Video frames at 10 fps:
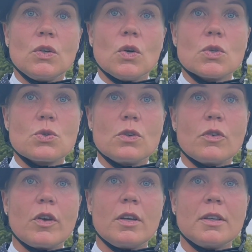not sort
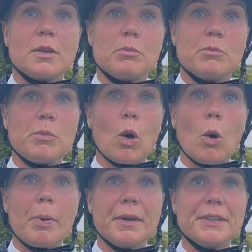of
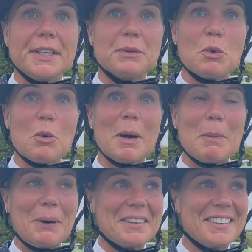pop in the warm-up.